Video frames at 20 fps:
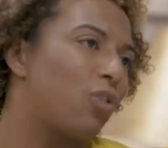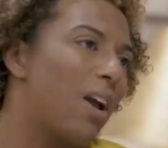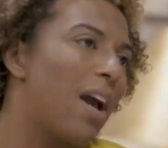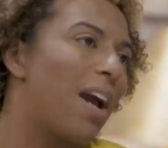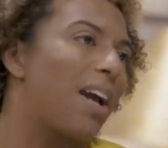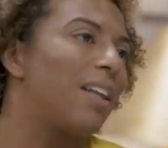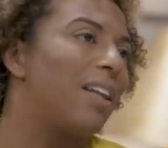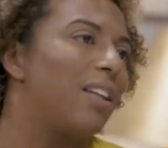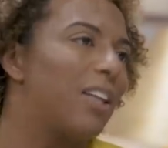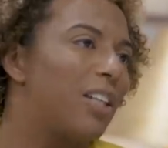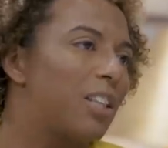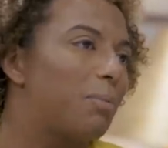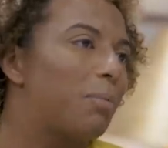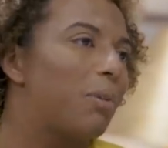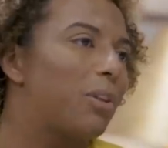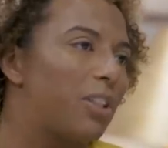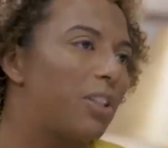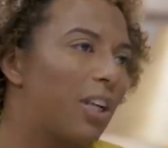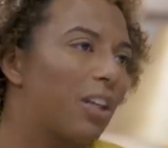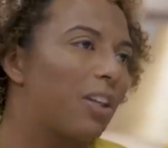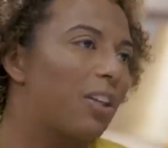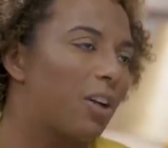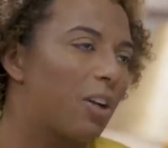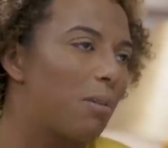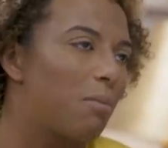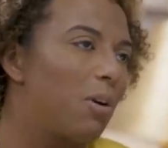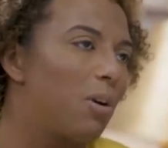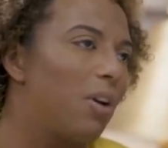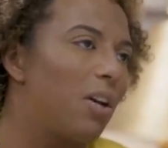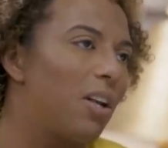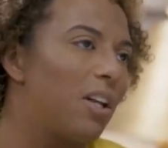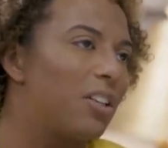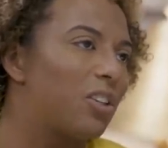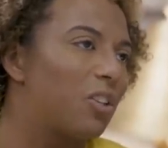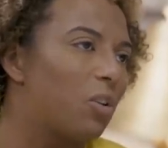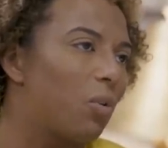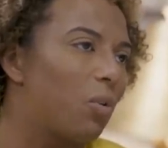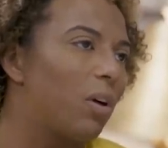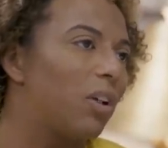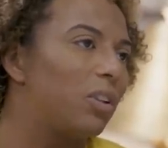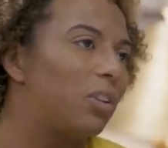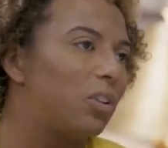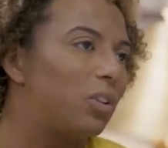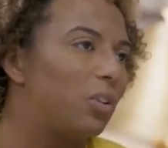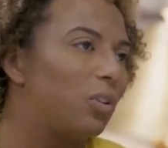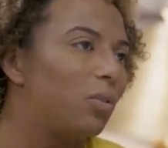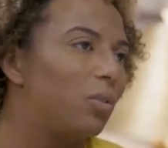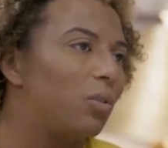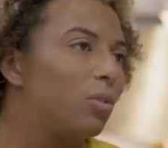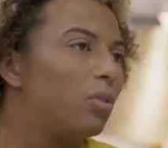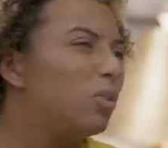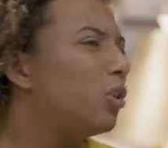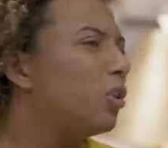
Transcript: drag in this particular community is going to